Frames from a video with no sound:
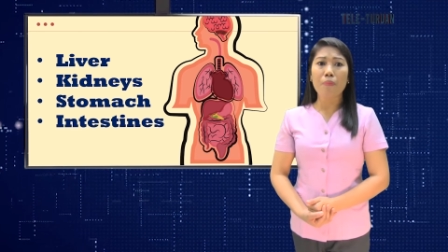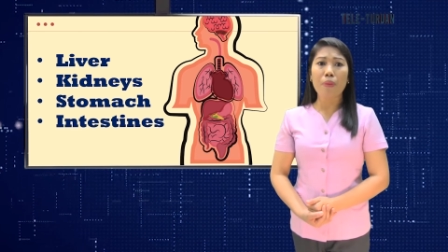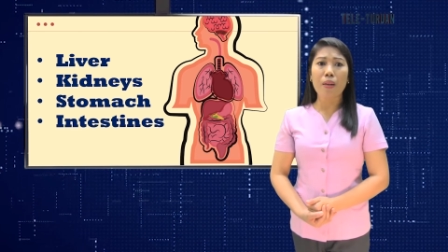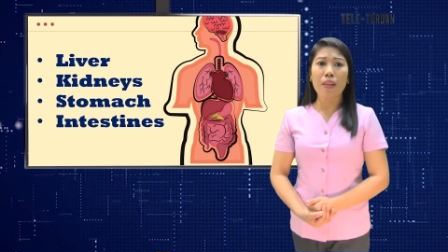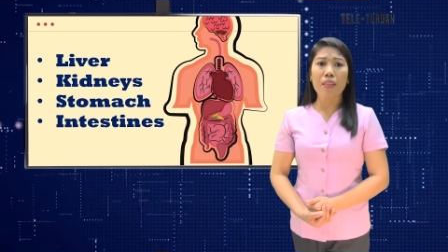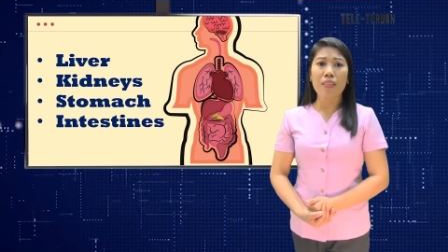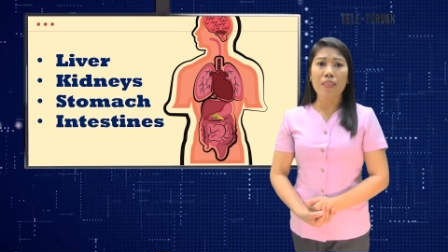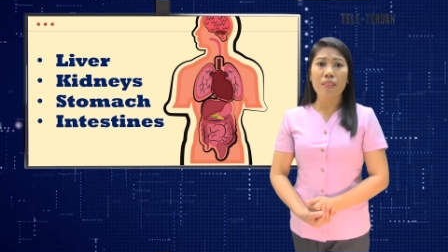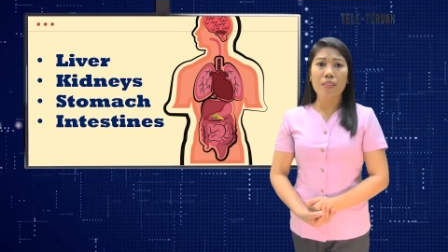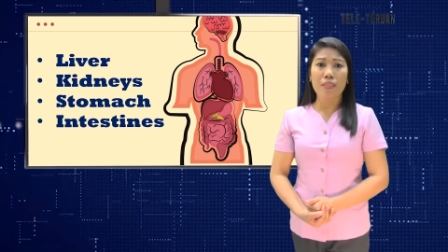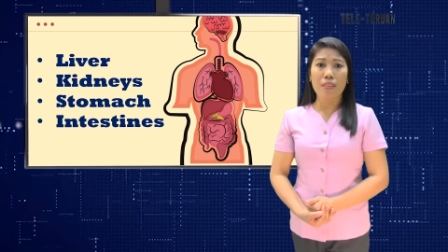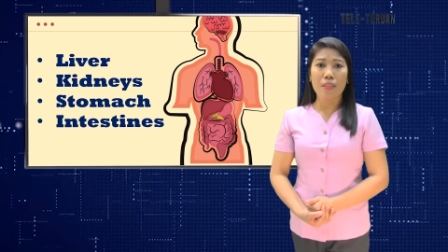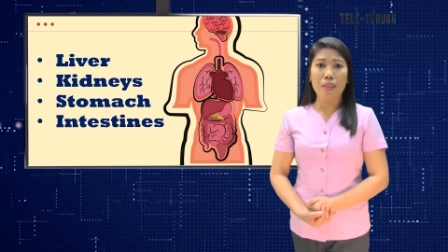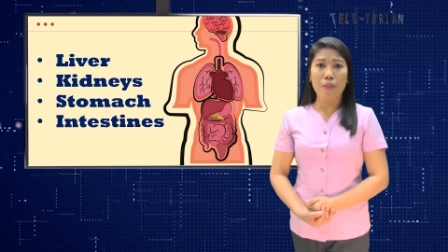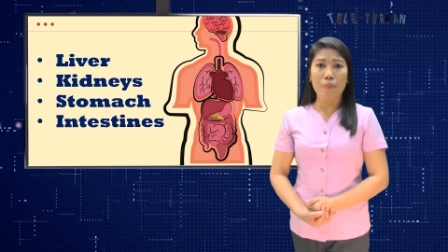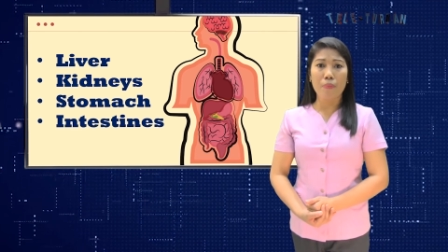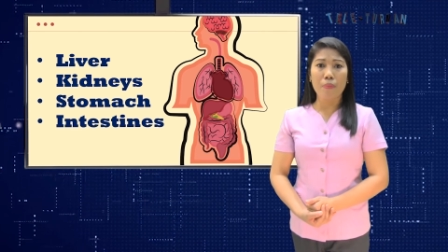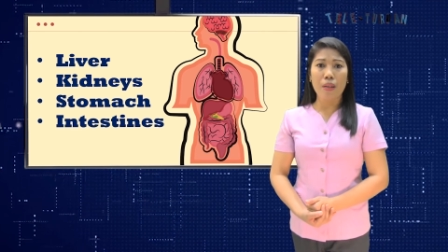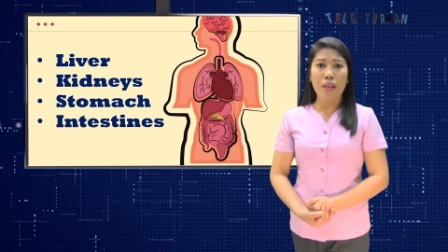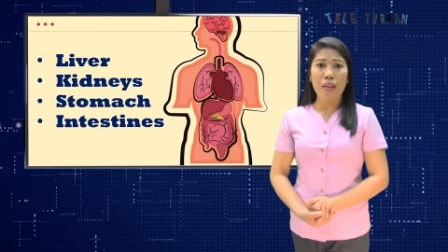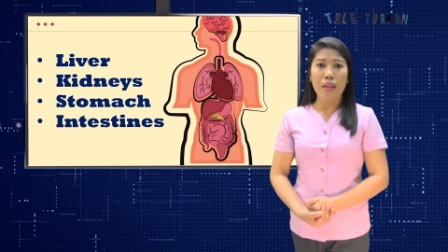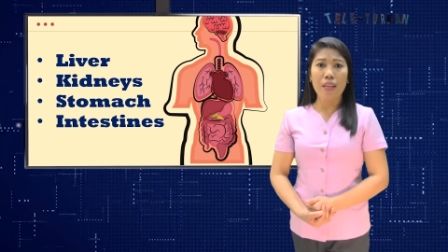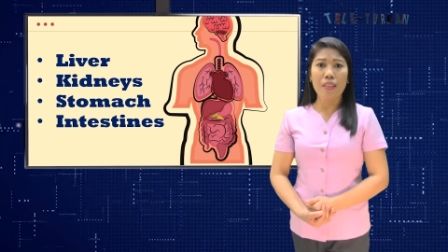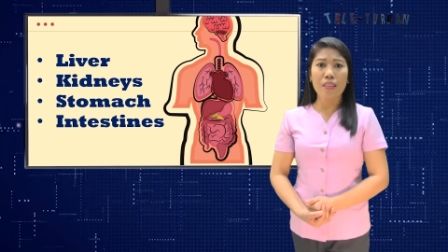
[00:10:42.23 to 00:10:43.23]

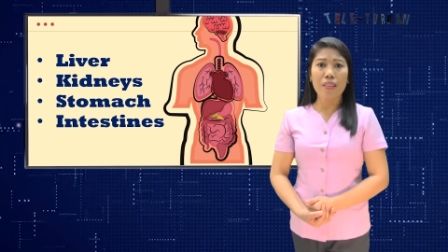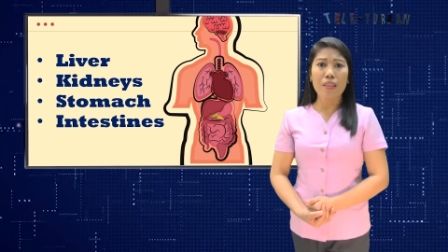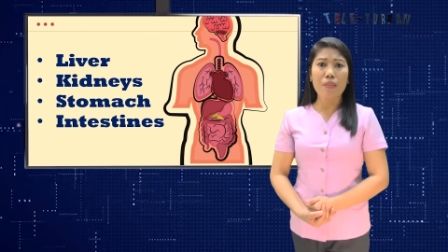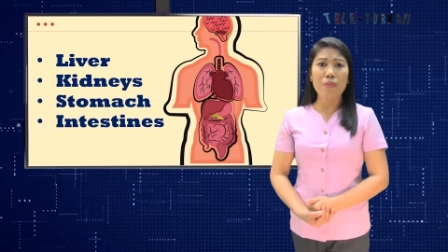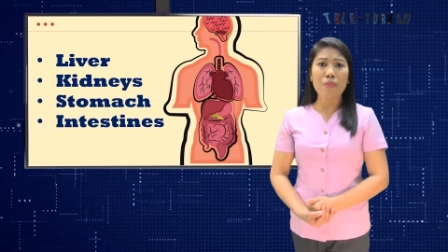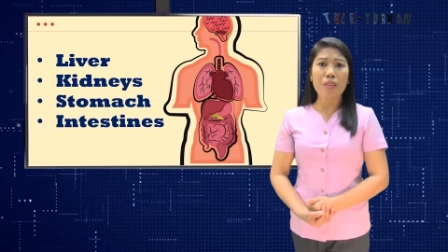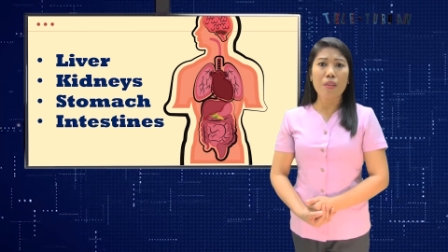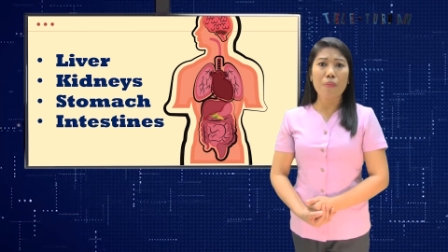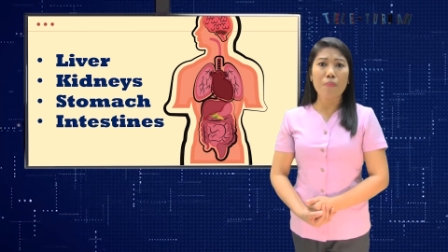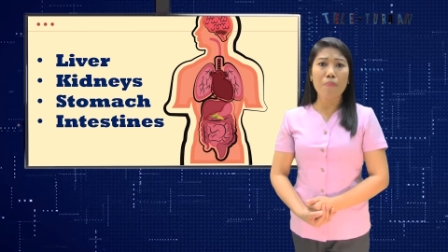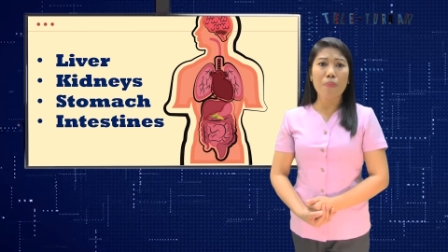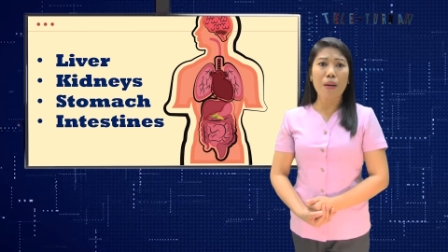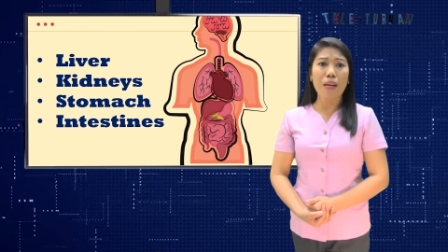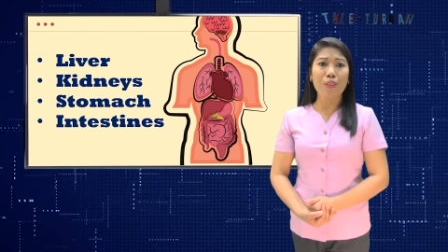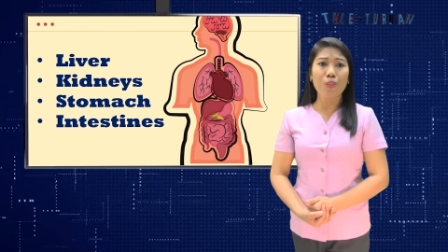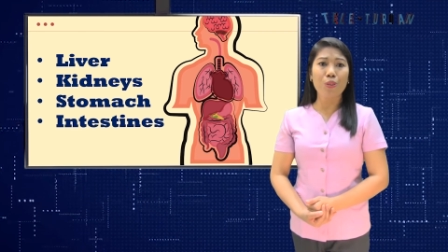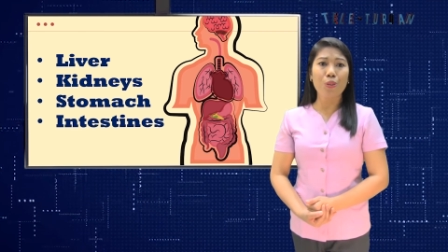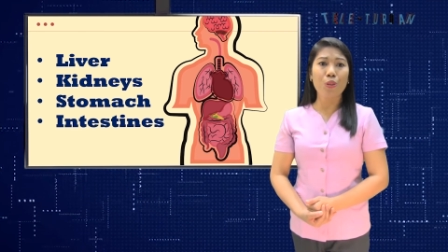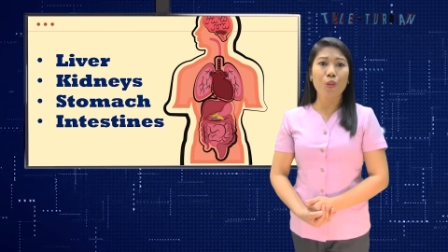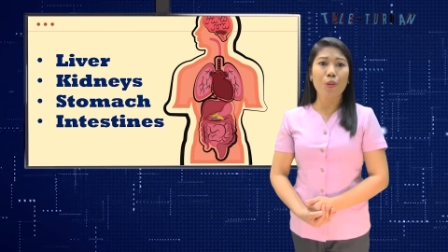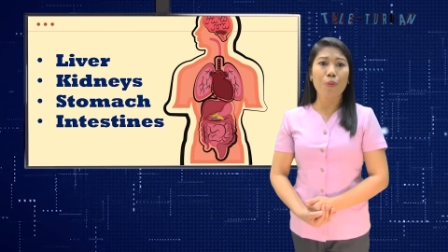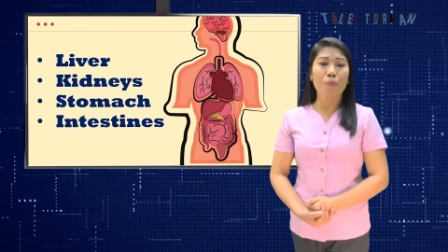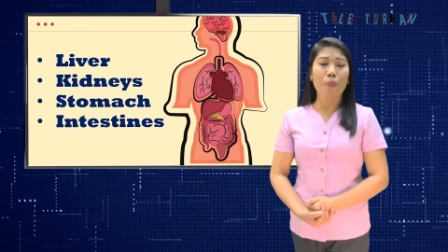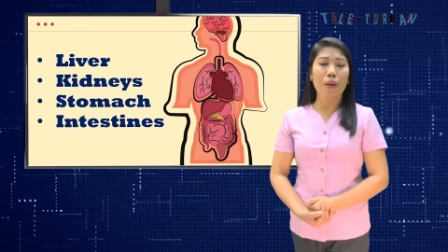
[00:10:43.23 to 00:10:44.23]
bloodstream and gives them back
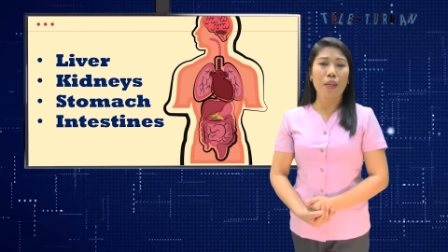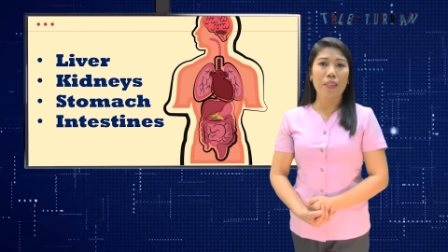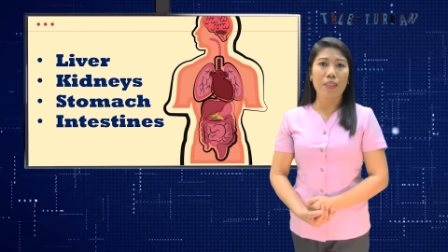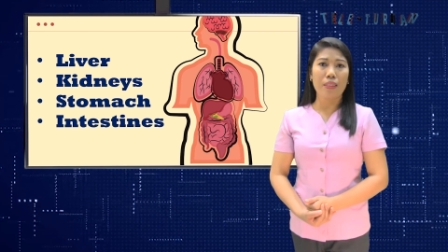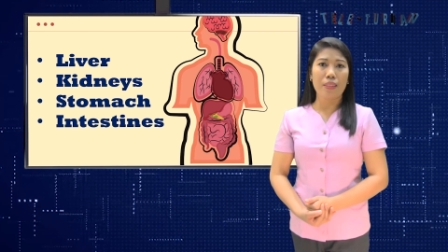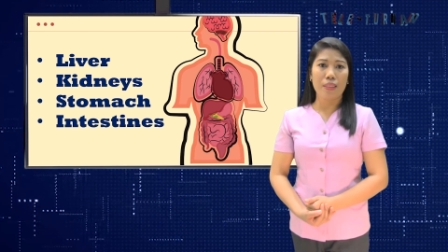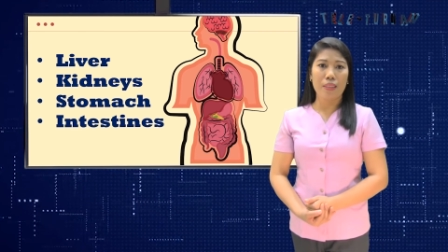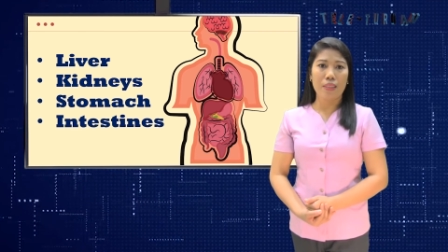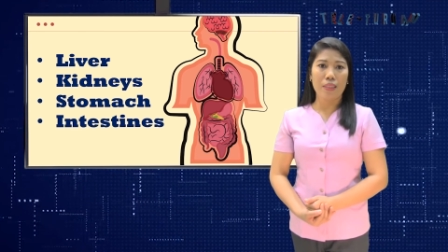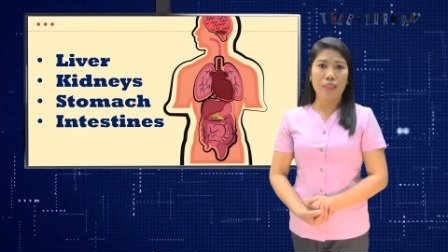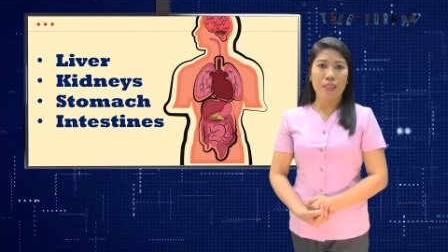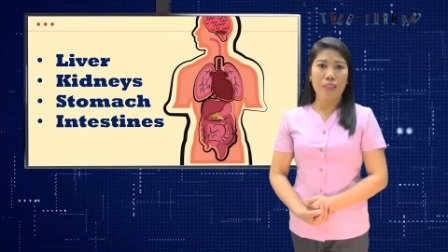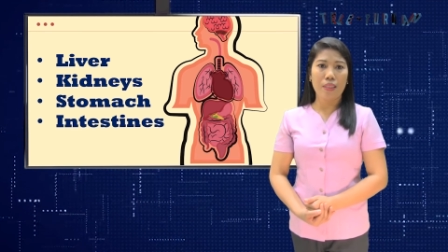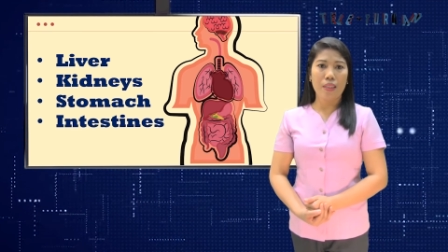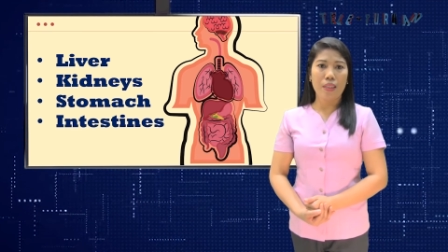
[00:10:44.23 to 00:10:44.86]
to your body,